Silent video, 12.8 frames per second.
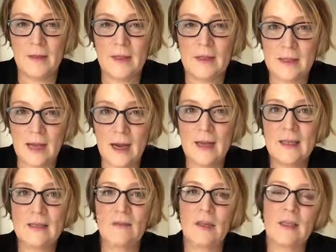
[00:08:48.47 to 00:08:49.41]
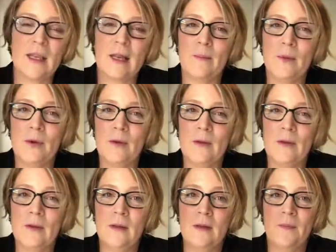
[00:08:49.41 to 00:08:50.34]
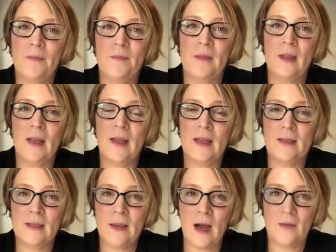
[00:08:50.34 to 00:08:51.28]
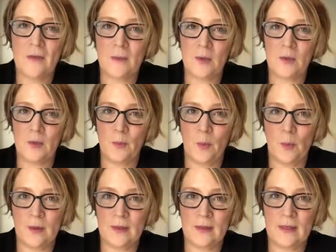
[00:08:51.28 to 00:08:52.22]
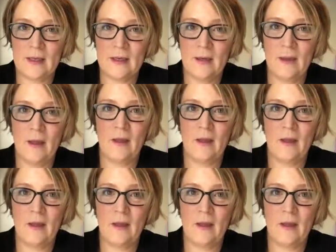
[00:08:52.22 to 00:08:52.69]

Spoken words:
the size of the sample is not the most important